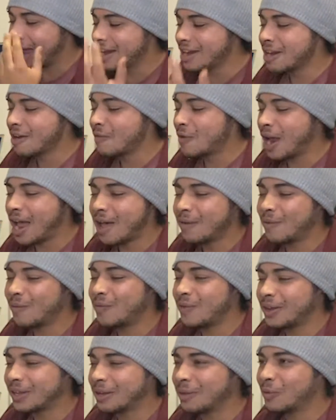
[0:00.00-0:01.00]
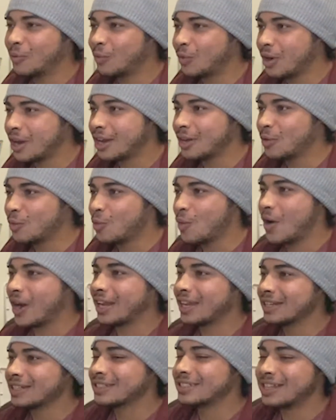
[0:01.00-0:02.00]
never have a fucking friend who I
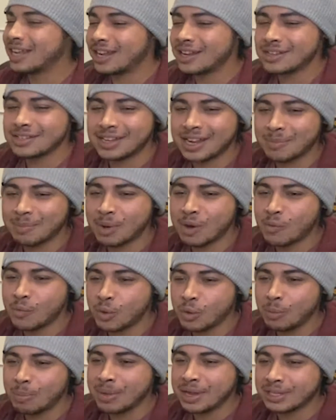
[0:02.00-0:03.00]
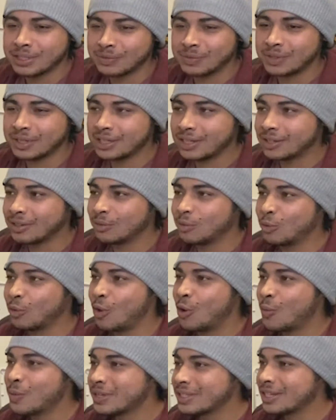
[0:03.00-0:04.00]
can say is like my real best friend, who
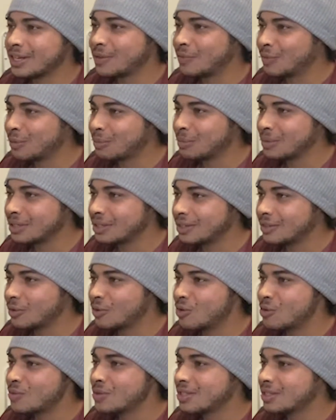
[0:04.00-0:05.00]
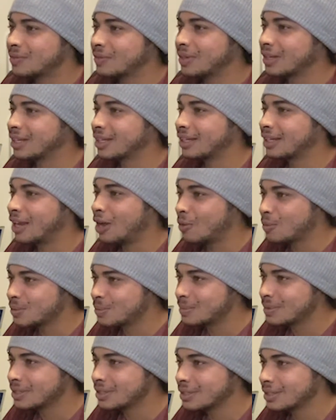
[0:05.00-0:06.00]
always there for me, who always fucking helps
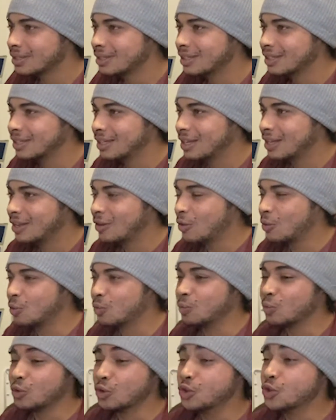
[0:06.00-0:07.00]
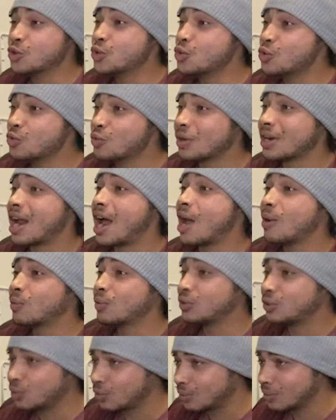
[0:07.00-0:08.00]
me, who would do what I
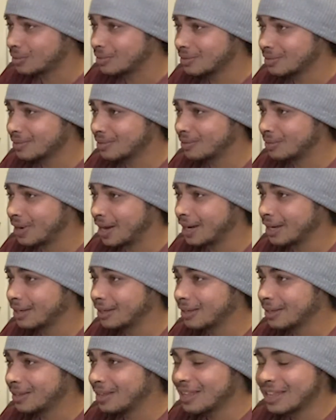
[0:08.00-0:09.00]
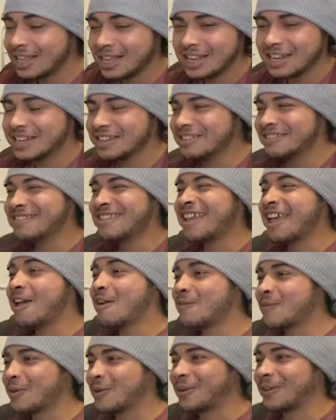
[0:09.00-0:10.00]
would do, right?
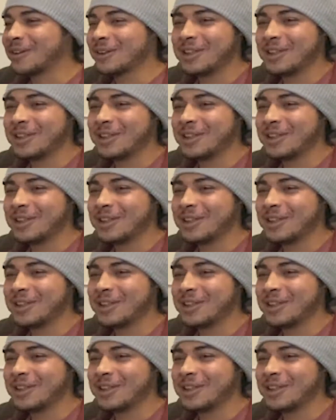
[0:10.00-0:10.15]
Never.